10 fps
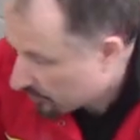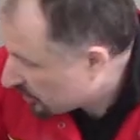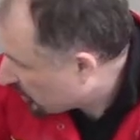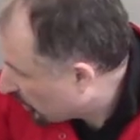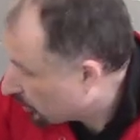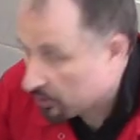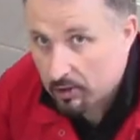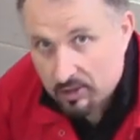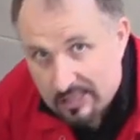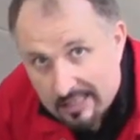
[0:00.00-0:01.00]
slow,
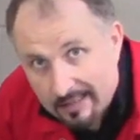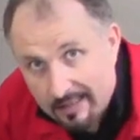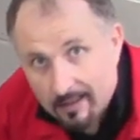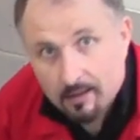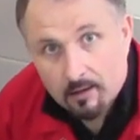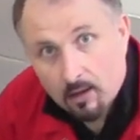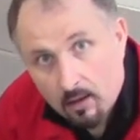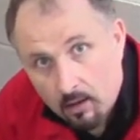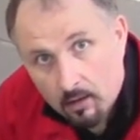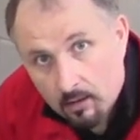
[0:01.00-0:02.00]
sleek
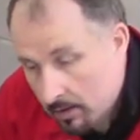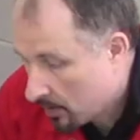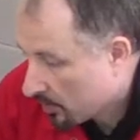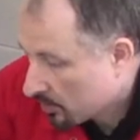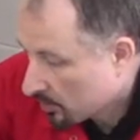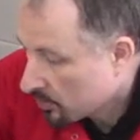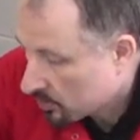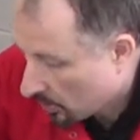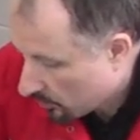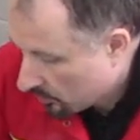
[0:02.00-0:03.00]
car,
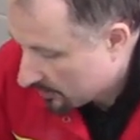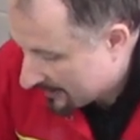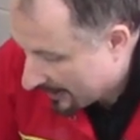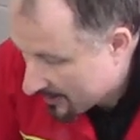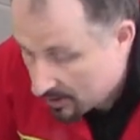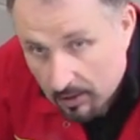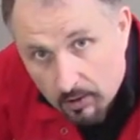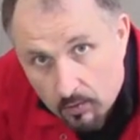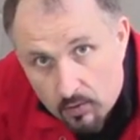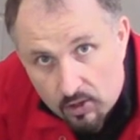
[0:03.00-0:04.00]
so you tend to
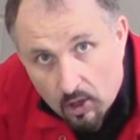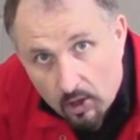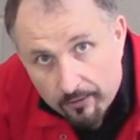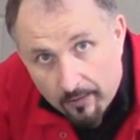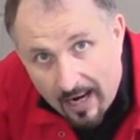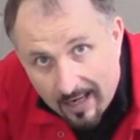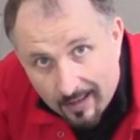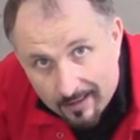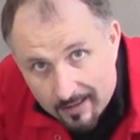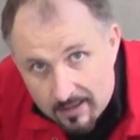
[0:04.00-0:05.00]
lose a lot of
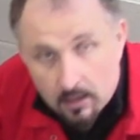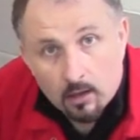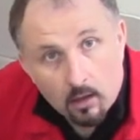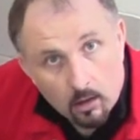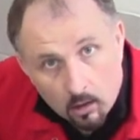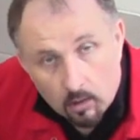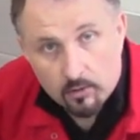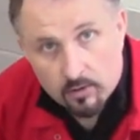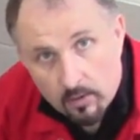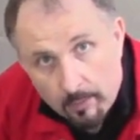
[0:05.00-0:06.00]
height
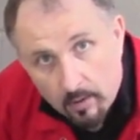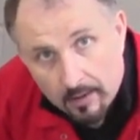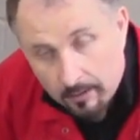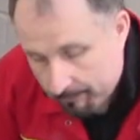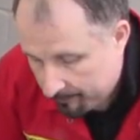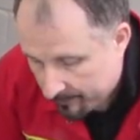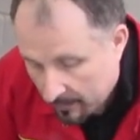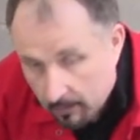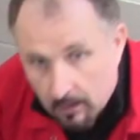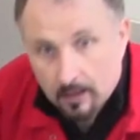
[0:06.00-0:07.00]
under the bonnet.
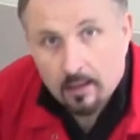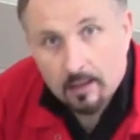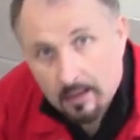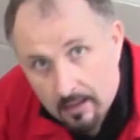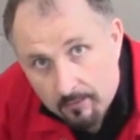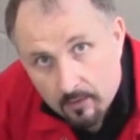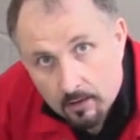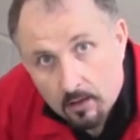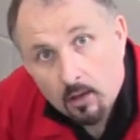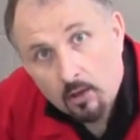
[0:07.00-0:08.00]

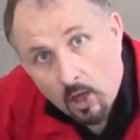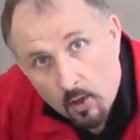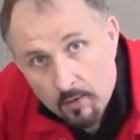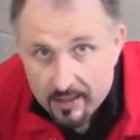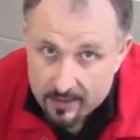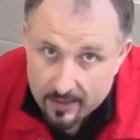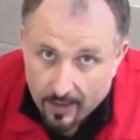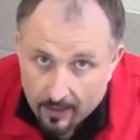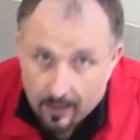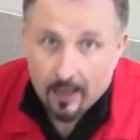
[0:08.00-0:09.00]
Even
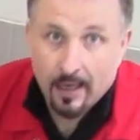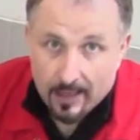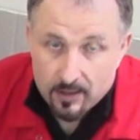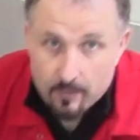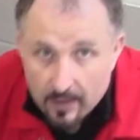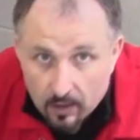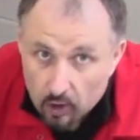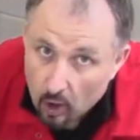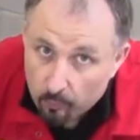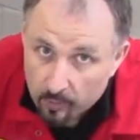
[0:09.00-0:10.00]
Koenigsegg had to make a
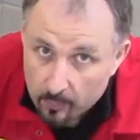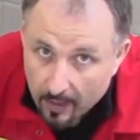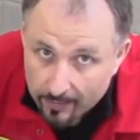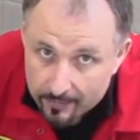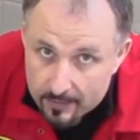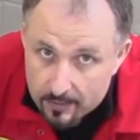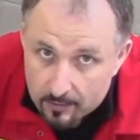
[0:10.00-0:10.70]
compromise.